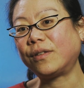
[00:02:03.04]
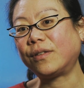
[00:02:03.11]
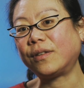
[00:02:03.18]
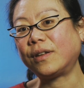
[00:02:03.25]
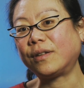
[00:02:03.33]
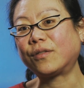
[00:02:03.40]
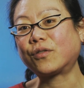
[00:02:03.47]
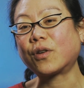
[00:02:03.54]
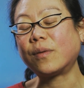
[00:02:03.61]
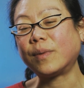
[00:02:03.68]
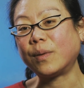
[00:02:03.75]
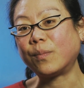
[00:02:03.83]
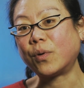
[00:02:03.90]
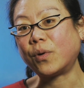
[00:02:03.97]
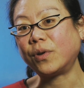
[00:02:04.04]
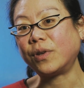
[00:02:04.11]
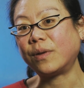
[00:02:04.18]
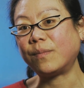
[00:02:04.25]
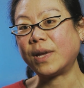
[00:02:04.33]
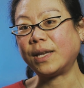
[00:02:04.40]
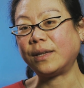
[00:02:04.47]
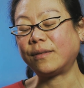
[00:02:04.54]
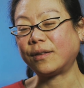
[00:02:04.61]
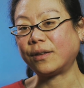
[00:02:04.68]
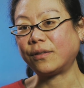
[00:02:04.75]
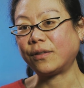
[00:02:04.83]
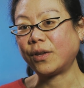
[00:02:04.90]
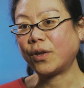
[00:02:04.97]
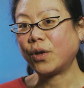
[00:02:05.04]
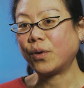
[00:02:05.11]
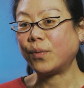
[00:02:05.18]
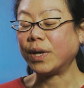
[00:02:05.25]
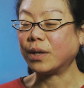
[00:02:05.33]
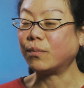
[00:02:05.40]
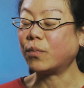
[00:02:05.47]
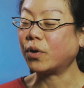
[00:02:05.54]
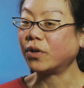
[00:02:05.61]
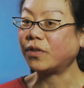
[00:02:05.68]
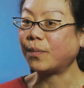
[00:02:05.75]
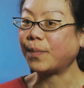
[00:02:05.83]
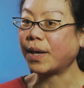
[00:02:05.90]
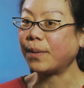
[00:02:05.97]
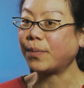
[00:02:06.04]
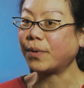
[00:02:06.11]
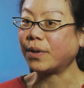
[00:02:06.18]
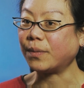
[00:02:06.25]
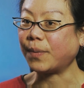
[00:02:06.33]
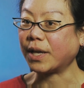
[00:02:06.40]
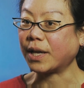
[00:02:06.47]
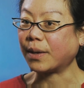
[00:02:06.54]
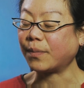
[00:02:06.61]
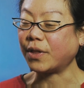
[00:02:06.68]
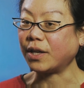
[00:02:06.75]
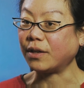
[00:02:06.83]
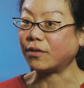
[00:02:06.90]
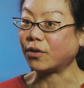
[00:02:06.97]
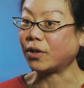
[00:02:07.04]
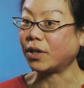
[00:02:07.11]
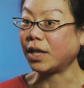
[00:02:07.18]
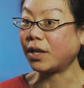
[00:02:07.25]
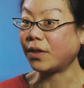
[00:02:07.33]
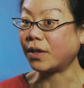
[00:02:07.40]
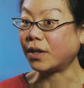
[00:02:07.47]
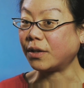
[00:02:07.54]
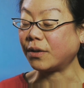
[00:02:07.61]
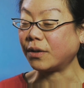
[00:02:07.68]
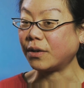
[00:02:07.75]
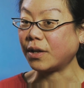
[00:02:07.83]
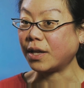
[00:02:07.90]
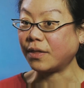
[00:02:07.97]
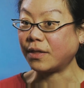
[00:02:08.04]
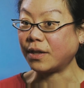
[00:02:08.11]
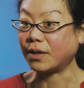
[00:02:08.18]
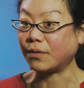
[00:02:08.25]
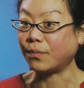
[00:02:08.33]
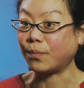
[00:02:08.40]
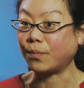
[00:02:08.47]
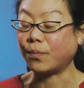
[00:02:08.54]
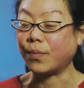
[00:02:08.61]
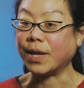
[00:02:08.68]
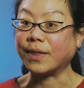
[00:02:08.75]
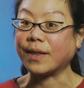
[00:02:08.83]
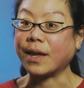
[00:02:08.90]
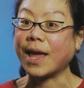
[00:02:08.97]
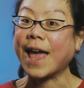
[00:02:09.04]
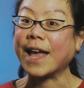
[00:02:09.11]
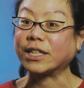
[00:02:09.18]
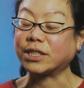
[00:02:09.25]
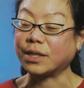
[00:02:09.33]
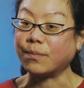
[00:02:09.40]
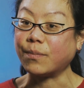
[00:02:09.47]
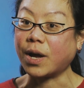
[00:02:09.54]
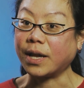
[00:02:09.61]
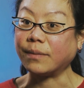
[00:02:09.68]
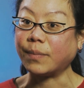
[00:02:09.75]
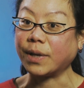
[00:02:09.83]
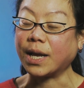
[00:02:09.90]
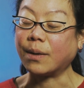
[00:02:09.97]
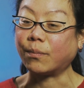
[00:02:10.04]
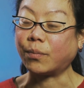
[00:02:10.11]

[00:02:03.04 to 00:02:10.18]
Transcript: is extremely important. It means that we can monitor people and pick up things earlier than when they actually might become